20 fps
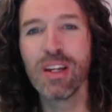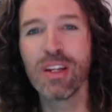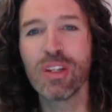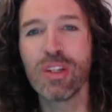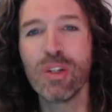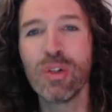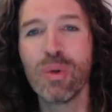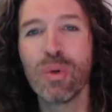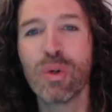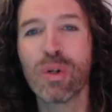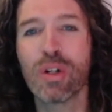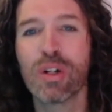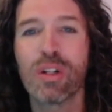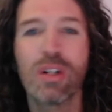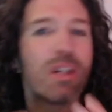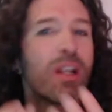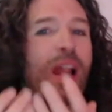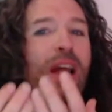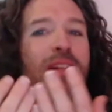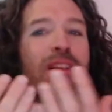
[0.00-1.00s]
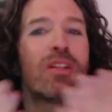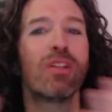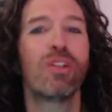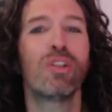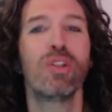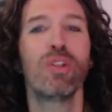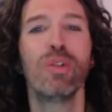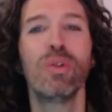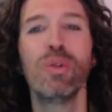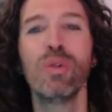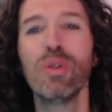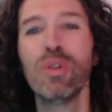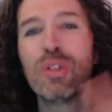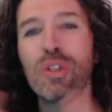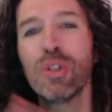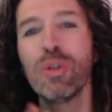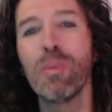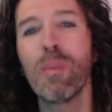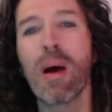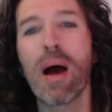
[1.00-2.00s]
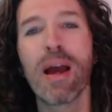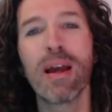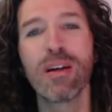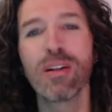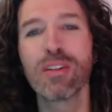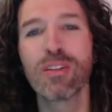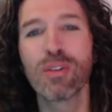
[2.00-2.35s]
your like the two two mile